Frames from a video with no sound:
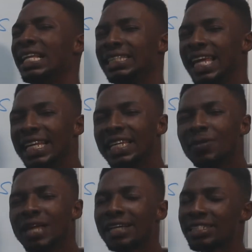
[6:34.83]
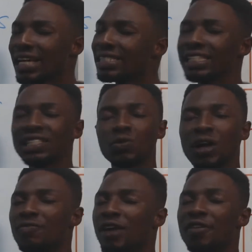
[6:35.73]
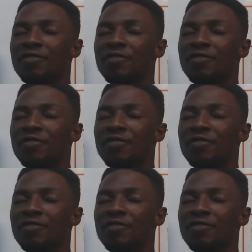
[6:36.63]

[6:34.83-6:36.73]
they knew the Ashantis were very,